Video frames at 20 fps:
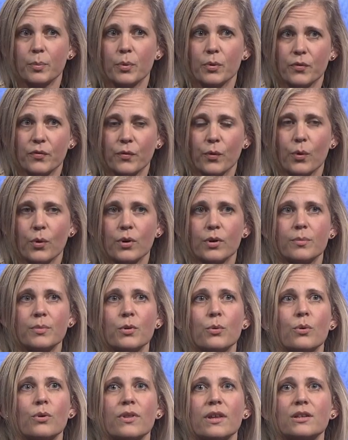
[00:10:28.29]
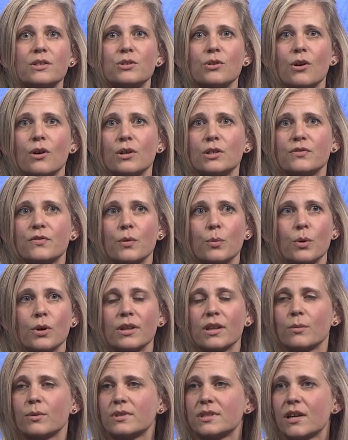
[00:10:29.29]
performed, or they charge for work
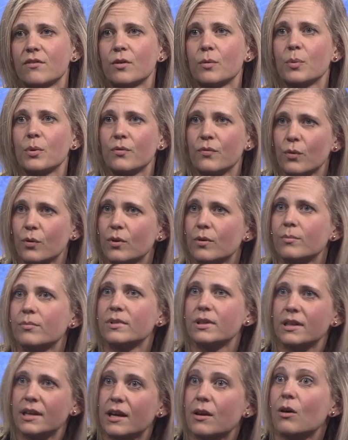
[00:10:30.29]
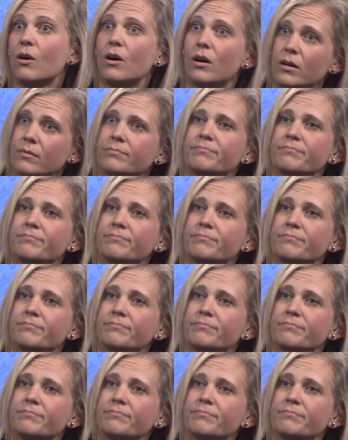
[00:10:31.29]
that was never performed at all.